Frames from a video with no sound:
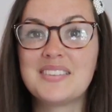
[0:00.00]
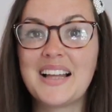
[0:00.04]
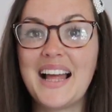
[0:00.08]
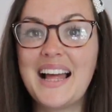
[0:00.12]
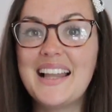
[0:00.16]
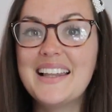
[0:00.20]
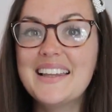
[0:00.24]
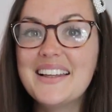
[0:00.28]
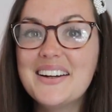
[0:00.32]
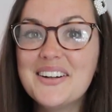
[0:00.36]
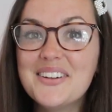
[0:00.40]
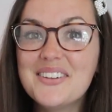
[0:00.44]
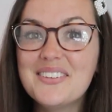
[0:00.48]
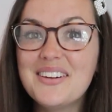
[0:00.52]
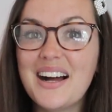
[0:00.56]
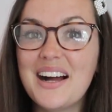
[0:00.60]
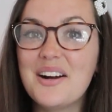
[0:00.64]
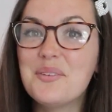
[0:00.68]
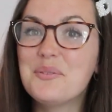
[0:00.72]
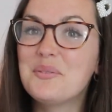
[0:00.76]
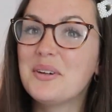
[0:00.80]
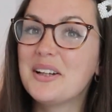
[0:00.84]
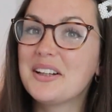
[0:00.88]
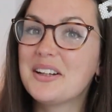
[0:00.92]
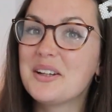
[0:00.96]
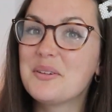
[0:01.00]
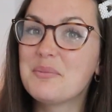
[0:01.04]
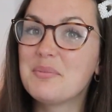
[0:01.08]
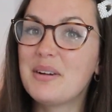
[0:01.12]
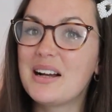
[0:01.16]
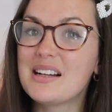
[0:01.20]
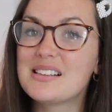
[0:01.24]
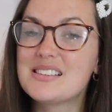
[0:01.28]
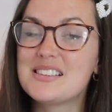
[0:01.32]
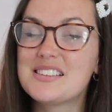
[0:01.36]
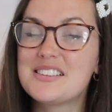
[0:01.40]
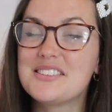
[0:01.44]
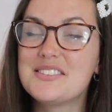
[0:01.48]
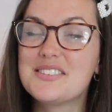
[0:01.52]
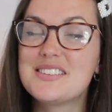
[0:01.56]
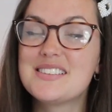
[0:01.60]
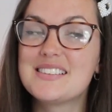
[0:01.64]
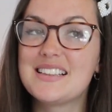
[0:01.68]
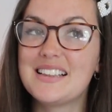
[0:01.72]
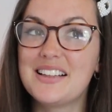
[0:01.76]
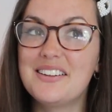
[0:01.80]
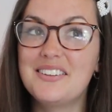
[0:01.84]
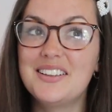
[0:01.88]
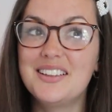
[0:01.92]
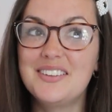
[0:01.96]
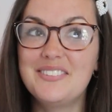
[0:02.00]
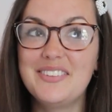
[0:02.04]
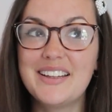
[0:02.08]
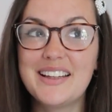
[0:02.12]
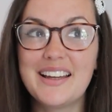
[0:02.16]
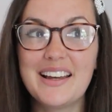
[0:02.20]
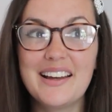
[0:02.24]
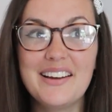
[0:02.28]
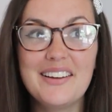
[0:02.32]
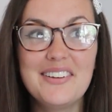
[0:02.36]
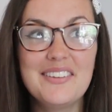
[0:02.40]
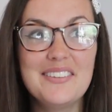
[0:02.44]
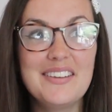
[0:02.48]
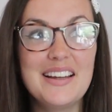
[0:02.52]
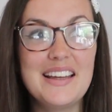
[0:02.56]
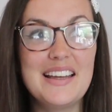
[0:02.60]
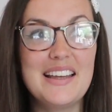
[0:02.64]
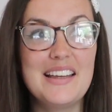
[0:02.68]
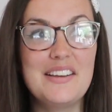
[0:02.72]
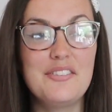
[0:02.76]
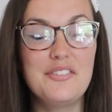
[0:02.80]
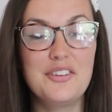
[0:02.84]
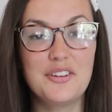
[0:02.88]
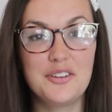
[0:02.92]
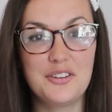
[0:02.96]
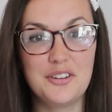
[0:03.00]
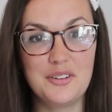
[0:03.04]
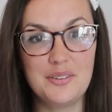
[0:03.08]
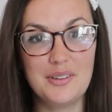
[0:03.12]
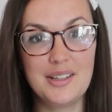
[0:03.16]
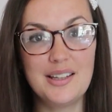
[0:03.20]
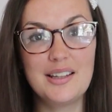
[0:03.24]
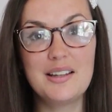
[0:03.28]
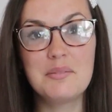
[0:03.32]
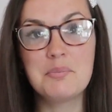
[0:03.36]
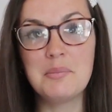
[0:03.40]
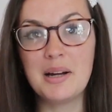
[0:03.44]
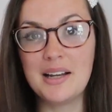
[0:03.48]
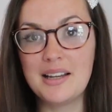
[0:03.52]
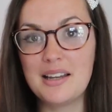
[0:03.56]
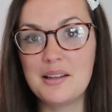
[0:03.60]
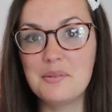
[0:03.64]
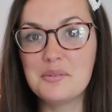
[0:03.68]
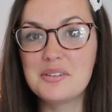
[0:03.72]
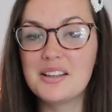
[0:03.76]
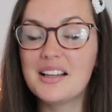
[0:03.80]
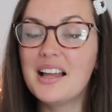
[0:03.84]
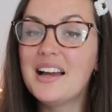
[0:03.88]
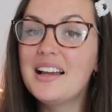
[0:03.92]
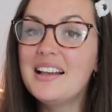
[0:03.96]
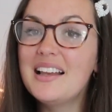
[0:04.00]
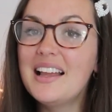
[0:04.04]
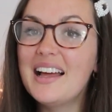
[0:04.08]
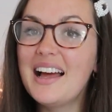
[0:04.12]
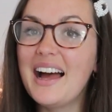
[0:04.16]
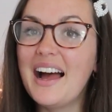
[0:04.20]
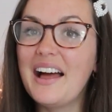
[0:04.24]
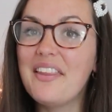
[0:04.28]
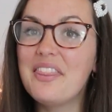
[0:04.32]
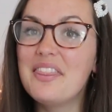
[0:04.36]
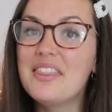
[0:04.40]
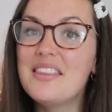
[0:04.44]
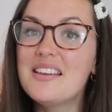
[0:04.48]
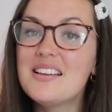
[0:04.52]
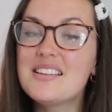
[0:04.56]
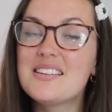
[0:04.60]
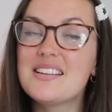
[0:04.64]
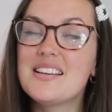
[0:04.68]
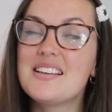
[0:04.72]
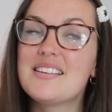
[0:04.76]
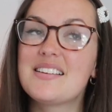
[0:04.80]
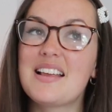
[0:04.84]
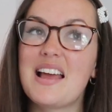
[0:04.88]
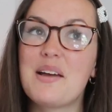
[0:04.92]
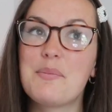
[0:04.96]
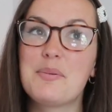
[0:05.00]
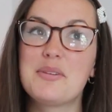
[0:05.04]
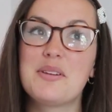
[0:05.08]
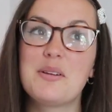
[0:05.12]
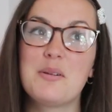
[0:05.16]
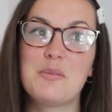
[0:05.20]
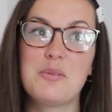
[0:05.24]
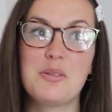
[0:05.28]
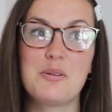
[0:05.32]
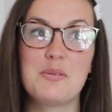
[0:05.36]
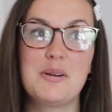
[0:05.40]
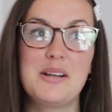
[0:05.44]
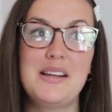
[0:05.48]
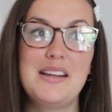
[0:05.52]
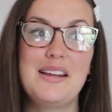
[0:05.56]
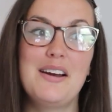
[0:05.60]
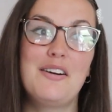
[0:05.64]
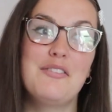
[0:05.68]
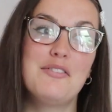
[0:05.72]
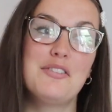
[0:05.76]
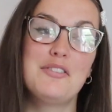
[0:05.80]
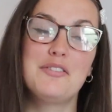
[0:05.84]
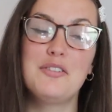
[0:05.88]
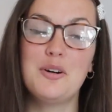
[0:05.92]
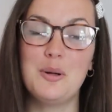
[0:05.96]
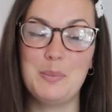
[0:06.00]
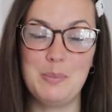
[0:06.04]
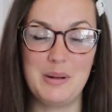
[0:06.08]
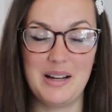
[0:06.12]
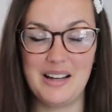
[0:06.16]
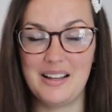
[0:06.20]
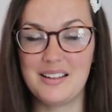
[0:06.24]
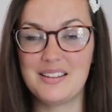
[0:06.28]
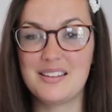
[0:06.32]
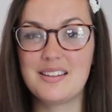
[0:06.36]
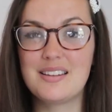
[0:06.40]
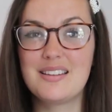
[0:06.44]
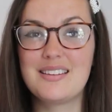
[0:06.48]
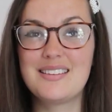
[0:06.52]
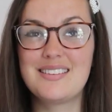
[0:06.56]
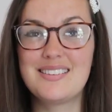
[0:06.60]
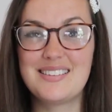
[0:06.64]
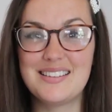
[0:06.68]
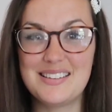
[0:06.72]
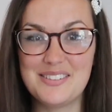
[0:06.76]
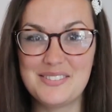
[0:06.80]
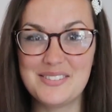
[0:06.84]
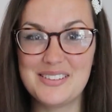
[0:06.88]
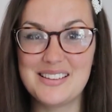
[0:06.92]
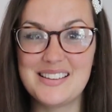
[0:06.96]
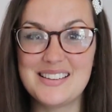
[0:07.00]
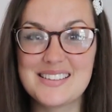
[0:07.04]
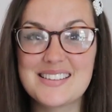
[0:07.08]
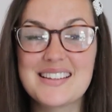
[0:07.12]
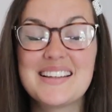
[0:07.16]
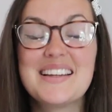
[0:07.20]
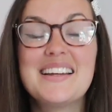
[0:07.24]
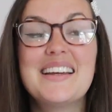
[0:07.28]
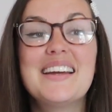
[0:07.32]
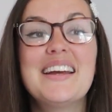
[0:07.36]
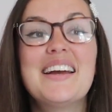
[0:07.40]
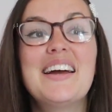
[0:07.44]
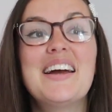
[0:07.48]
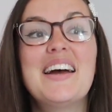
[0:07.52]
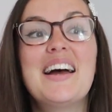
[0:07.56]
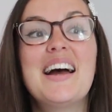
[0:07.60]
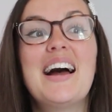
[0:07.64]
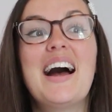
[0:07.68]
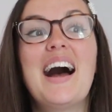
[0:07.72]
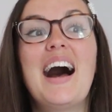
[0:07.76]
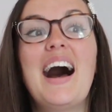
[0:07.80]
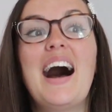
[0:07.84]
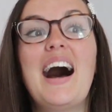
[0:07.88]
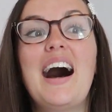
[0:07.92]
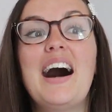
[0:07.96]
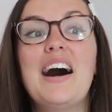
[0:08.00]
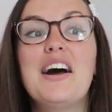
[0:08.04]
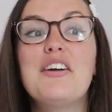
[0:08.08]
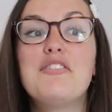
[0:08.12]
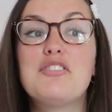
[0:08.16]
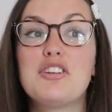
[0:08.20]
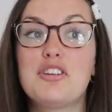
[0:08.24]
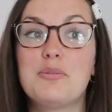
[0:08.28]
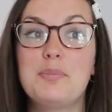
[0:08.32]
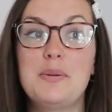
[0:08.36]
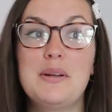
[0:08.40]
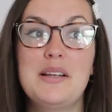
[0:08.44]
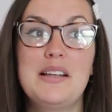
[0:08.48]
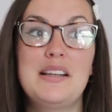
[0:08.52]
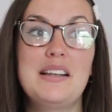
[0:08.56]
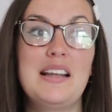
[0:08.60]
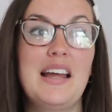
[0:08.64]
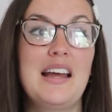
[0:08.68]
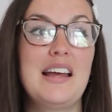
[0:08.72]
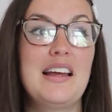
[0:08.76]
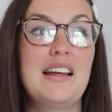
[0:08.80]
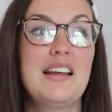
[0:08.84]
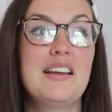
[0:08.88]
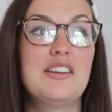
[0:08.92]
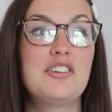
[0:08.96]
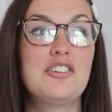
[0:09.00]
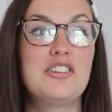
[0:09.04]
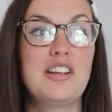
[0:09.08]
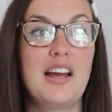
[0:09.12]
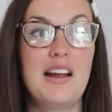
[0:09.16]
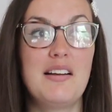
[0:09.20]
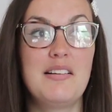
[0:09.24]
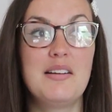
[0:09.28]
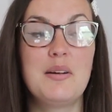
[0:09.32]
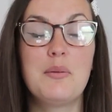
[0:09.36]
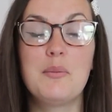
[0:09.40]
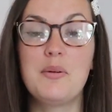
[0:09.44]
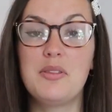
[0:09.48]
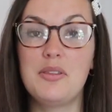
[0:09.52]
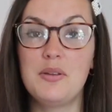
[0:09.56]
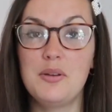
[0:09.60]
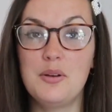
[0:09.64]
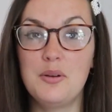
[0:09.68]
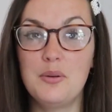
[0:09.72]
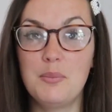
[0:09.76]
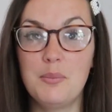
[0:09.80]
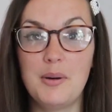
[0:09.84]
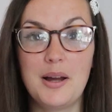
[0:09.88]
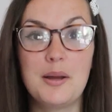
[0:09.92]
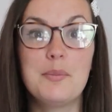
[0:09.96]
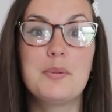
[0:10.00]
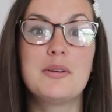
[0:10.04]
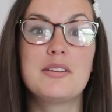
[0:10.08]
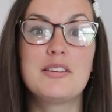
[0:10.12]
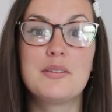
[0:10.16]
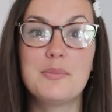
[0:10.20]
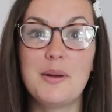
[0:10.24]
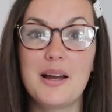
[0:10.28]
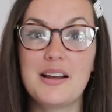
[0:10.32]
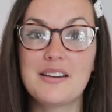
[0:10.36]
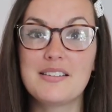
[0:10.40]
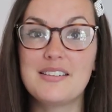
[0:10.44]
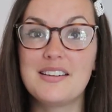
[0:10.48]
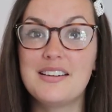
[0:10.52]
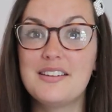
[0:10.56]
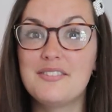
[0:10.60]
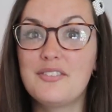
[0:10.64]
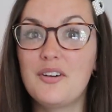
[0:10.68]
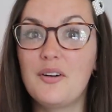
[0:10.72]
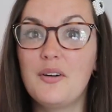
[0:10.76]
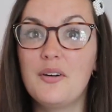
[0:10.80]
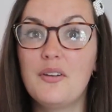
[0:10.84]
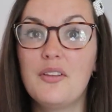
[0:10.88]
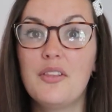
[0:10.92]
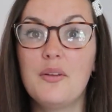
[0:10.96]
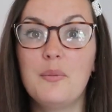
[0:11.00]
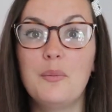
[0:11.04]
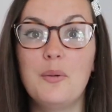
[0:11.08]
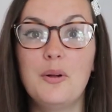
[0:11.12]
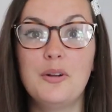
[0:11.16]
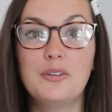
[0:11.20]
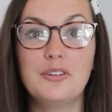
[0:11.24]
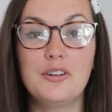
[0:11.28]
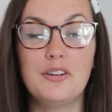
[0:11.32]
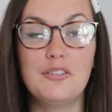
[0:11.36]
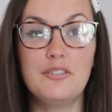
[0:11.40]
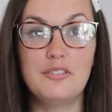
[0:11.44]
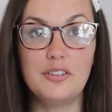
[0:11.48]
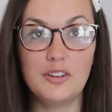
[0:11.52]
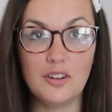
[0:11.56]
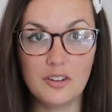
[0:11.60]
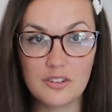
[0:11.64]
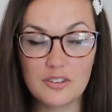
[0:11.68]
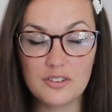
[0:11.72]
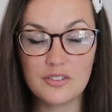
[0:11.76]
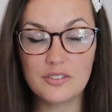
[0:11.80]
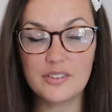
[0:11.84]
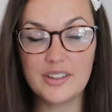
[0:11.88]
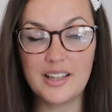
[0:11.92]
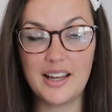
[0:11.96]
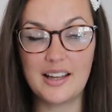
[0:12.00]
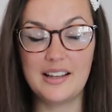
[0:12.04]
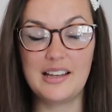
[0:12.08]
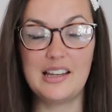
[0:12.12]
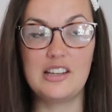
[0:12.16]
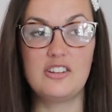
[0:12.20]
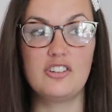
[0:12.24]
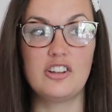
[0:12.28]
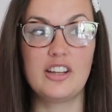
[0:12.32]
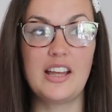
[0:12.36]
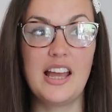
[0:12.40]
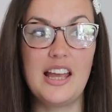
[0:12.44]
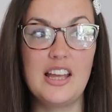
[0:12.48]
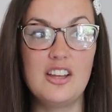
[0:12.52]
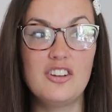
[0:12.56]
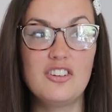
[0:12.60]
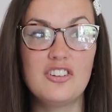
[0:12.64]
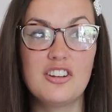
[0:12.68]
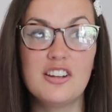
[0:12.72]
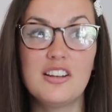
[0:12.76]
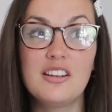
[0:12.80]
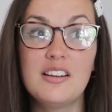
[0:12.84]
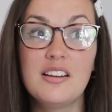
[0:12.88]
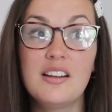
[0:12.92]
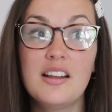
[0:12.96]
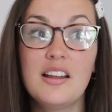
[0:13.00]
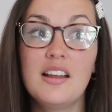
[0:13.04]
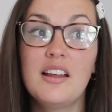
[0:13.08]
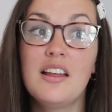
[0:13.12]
Hello and welcome back to Slowly We Go. If you're new here, my name's Lila and this is episode 3 of a 4-part series. I've just been sharing with you my perspective on the Waldorf philosophy and education.